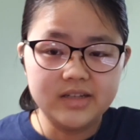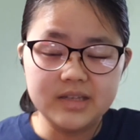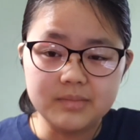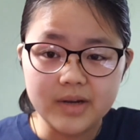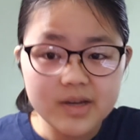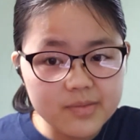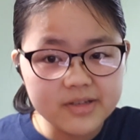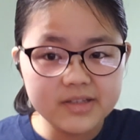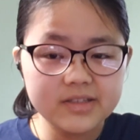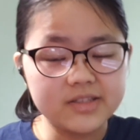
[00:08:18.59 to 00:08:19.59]
In my
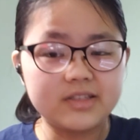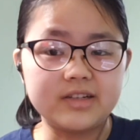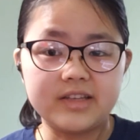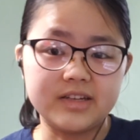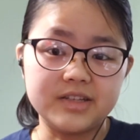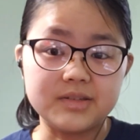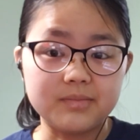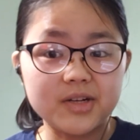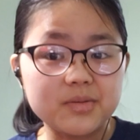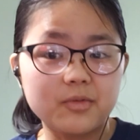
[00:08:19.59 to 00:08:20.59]
opinion, studying is
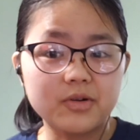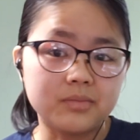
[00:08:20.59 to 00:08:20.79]
much more